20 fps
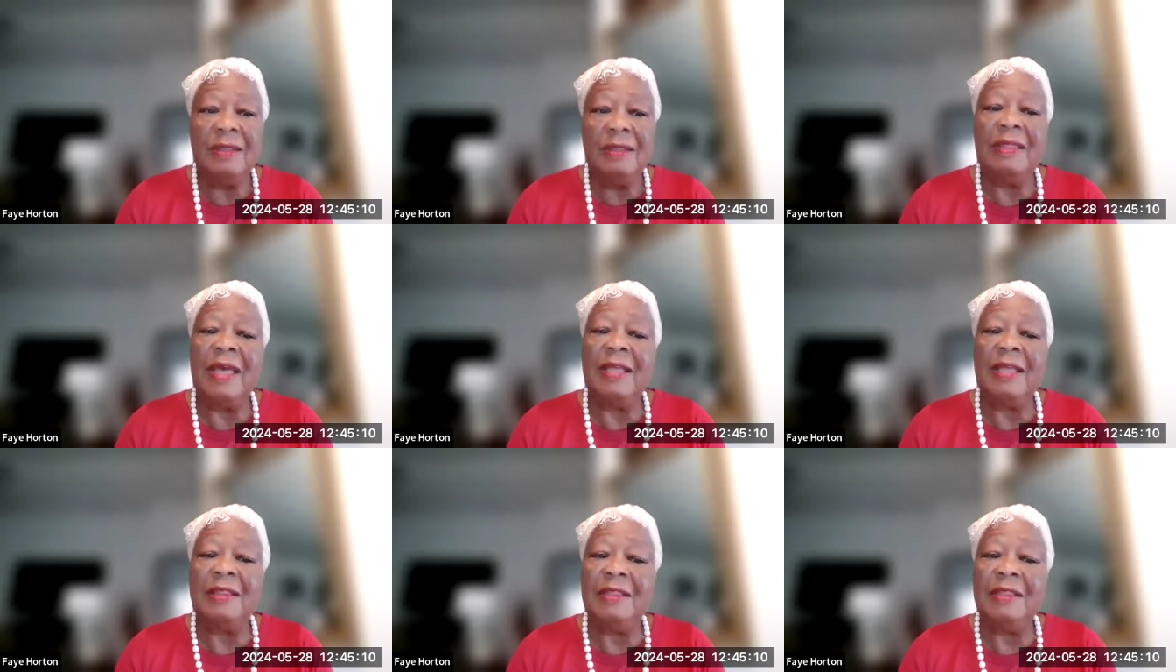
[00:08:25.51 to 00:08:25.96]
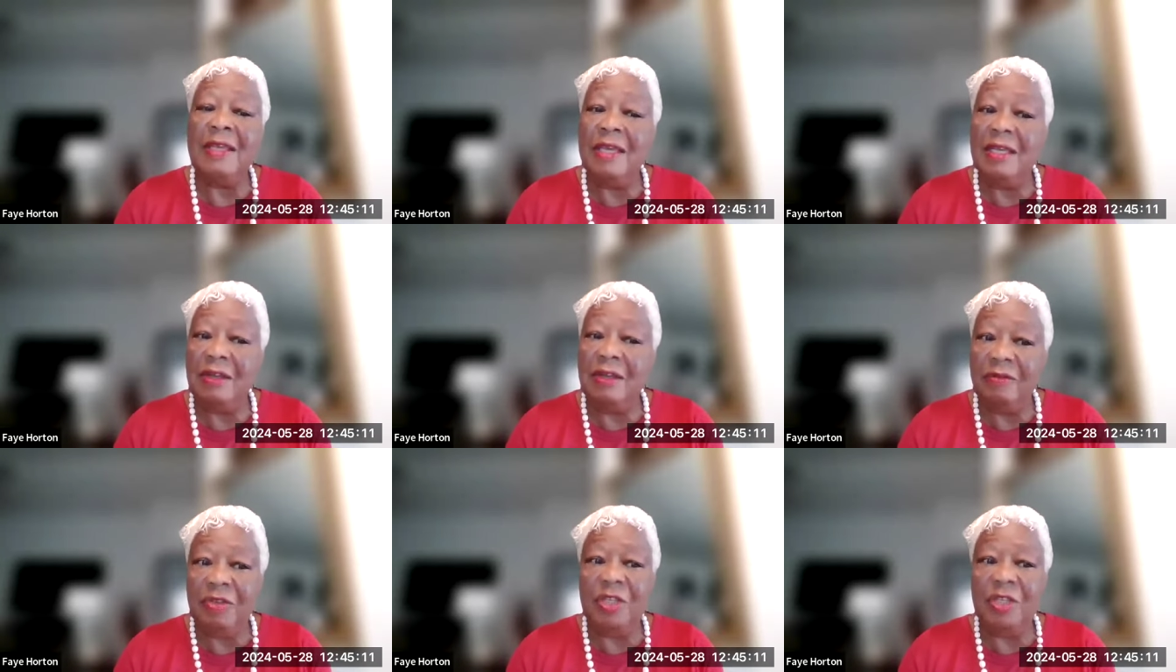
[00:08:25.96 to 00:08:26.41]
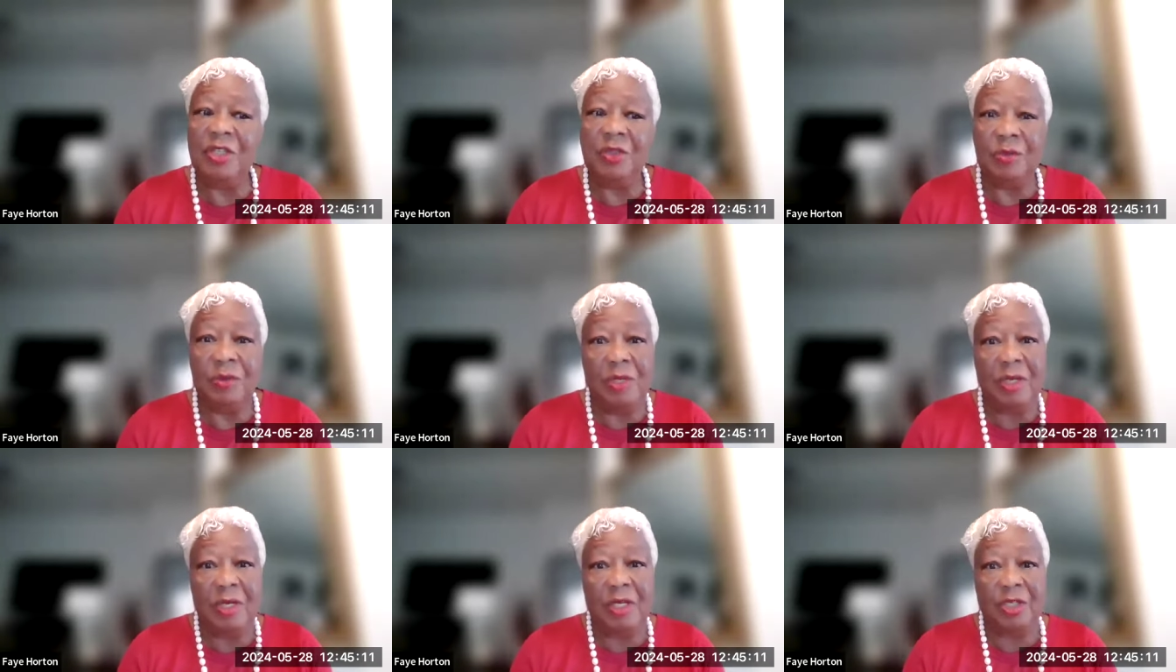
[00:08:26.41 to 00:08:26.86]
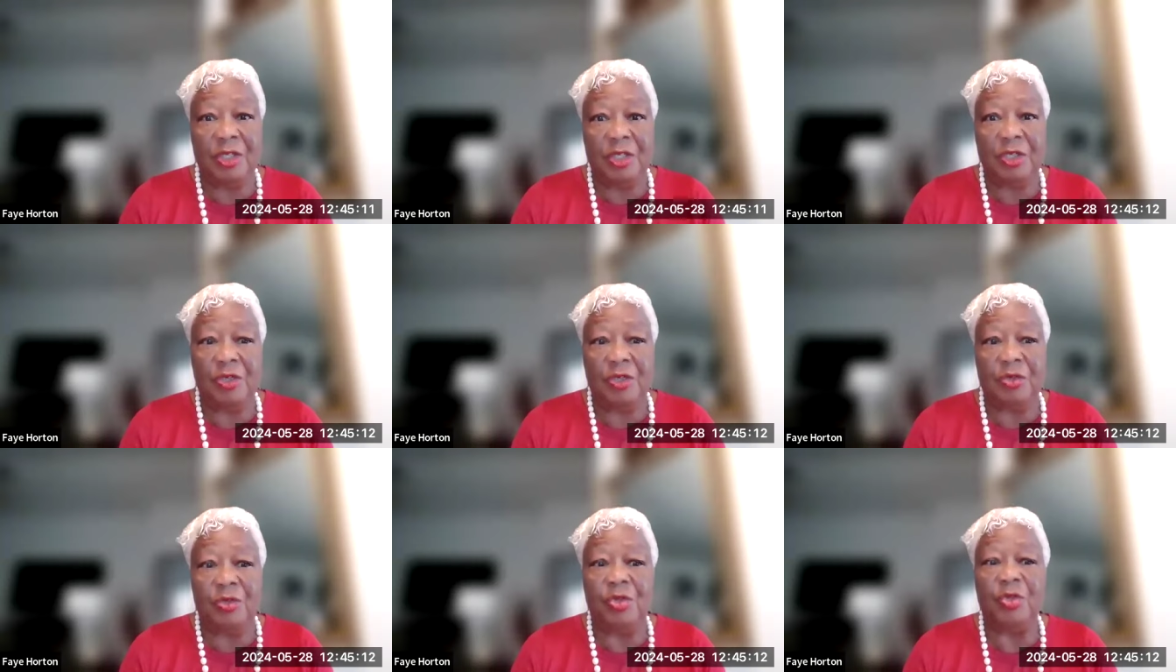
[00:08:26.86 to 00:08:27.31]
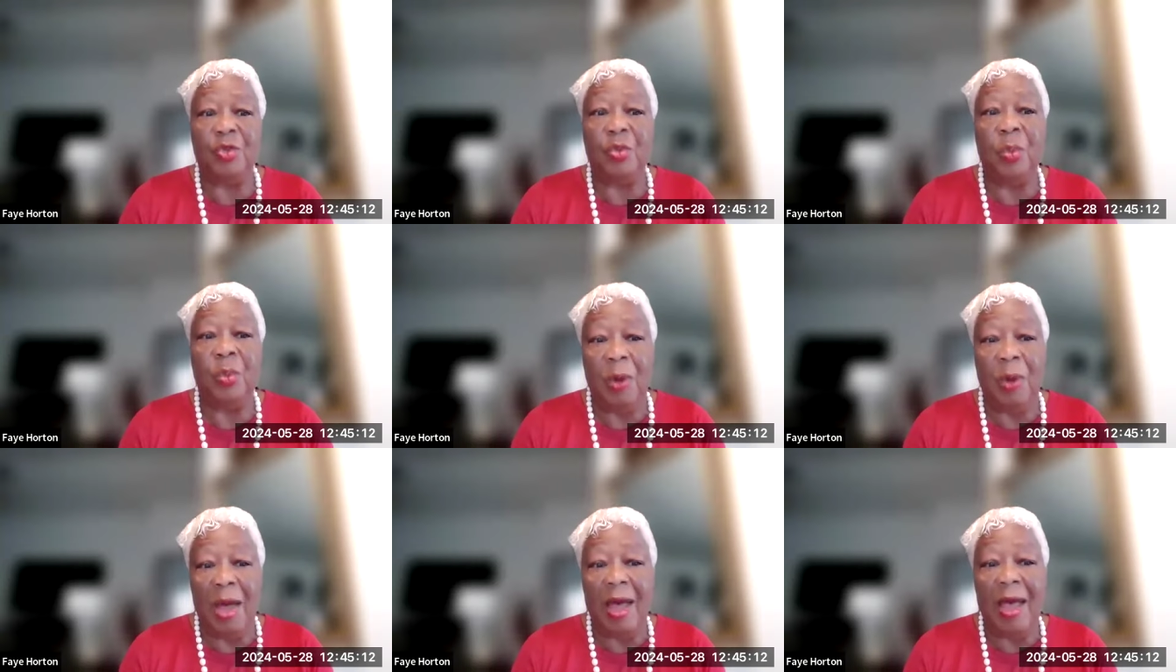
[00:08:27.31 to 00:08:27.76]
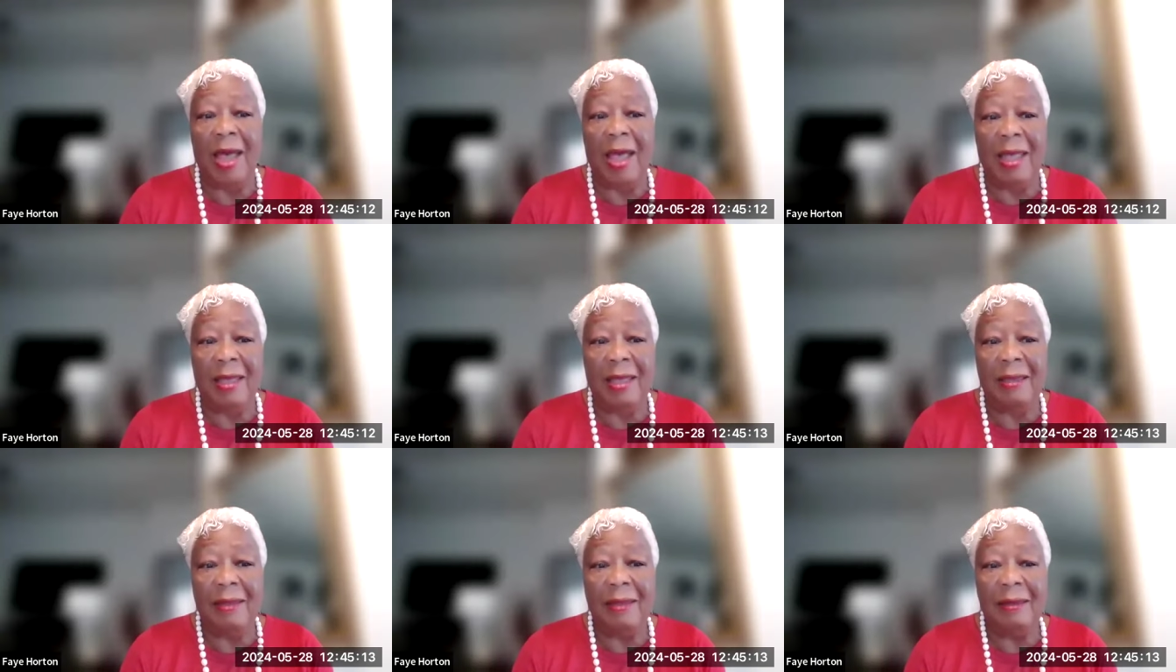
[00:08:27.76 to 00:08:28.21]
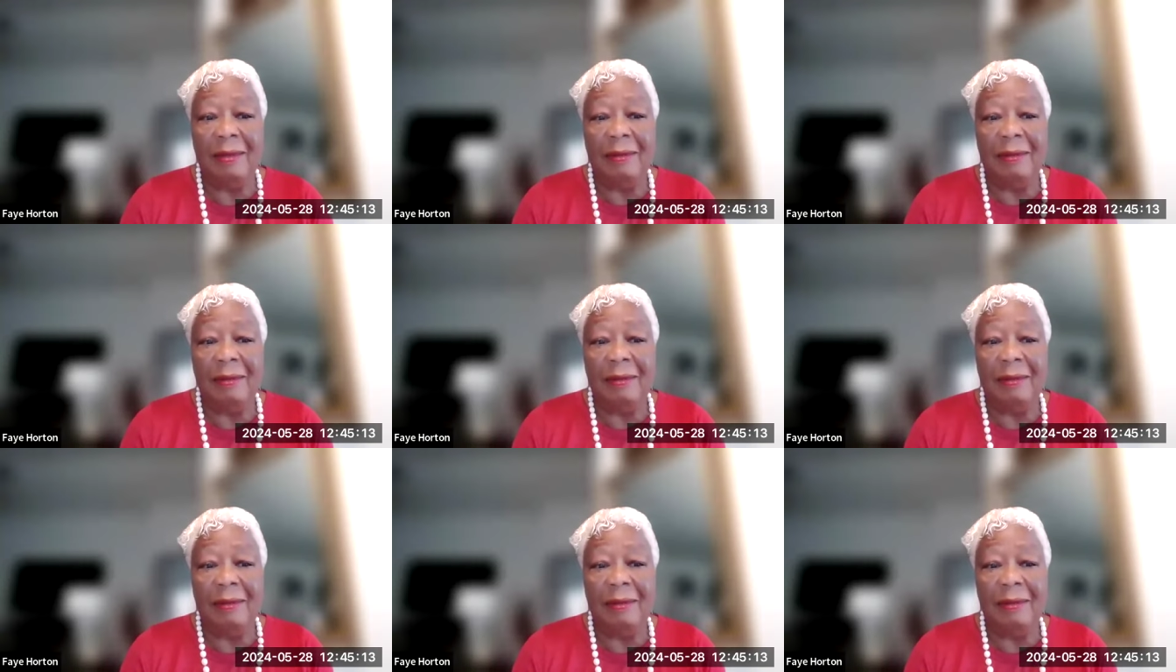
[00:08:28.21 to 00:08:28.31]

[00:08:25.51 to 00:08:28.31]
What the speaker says: that the individual has used. Why?